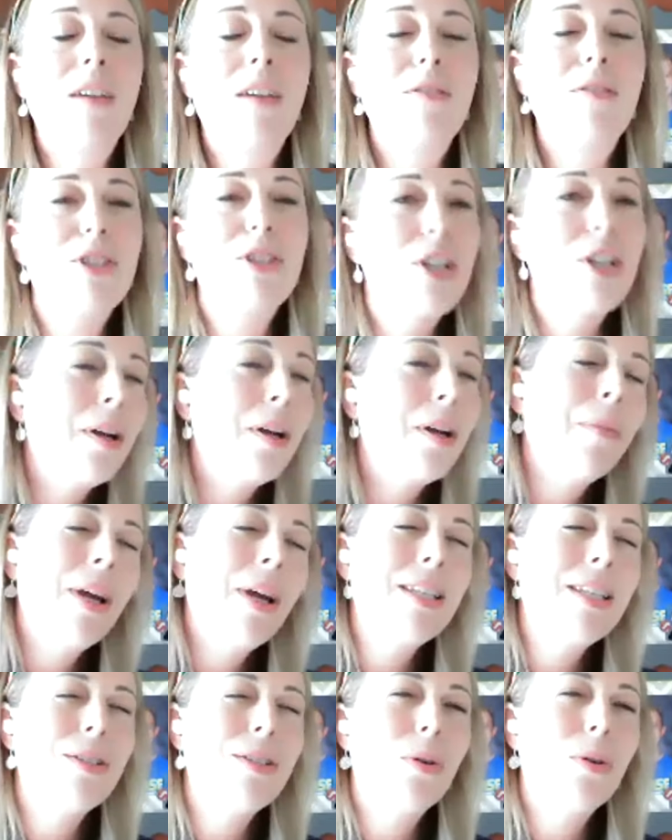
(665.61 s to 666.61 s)
if sharing
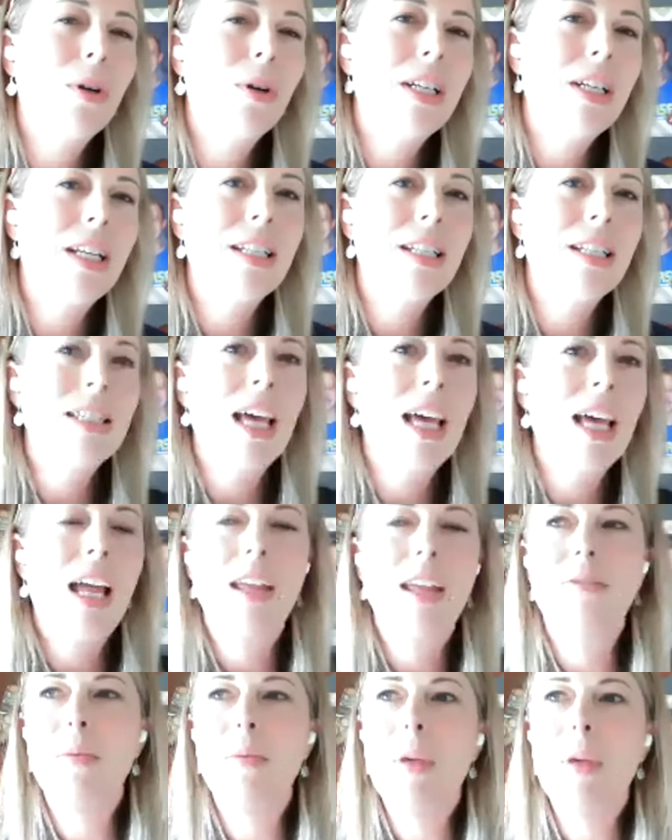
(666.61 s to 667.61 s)
my story does that,
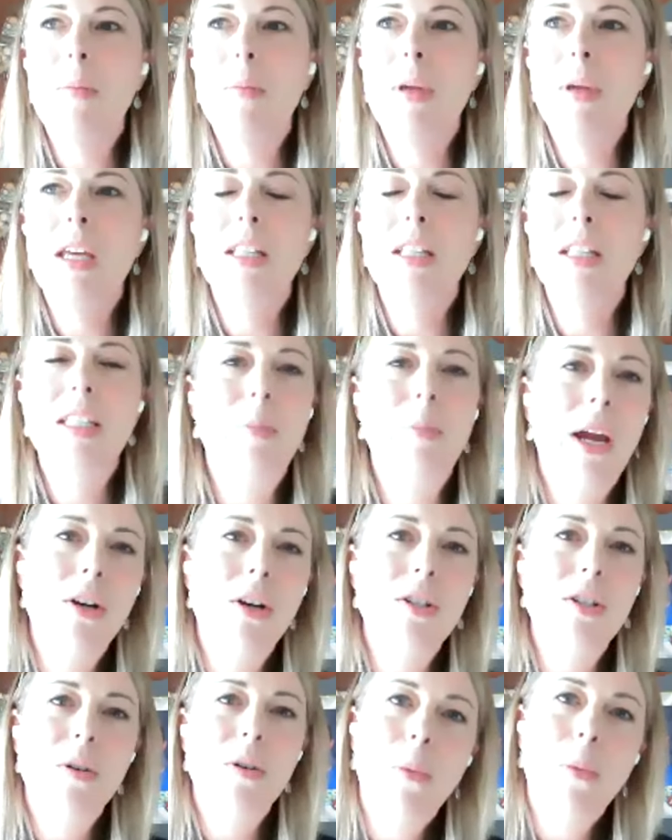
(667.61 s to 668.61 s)
if it maybe
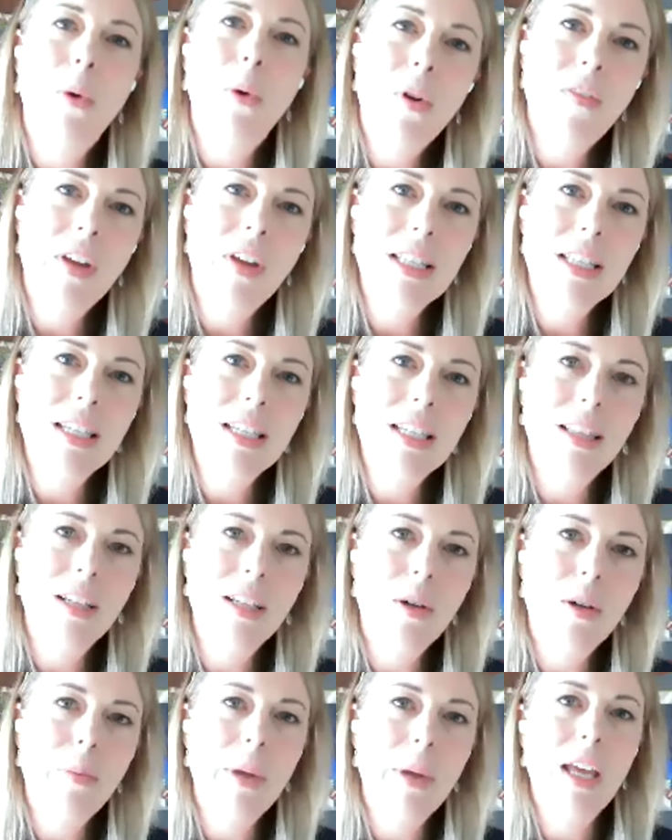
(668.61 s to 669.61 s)
inspires or motivates a
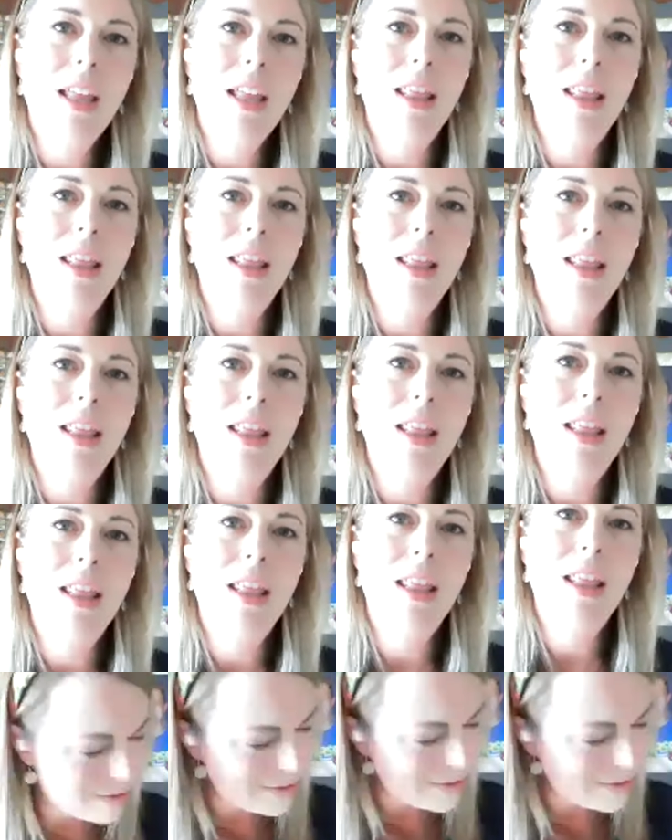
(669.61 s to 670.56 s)
little bit, then